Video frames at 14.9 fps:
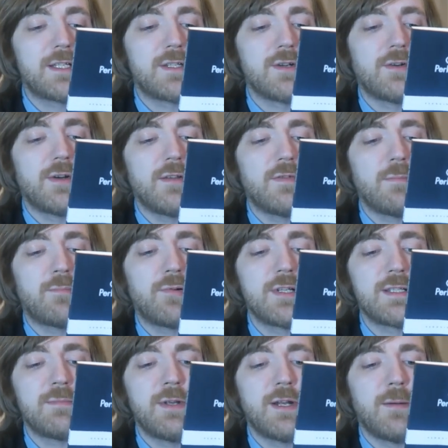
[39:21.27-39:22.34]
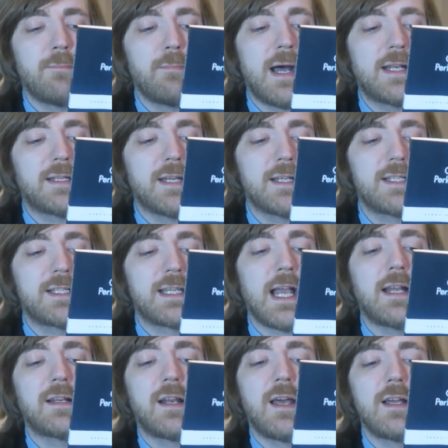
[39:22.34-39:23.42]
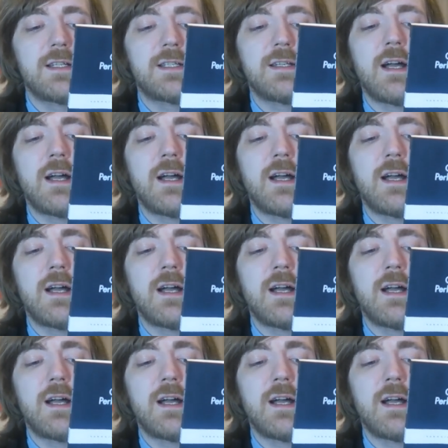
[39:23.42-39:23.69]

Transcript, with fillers: story of imprisonment and madness scandalized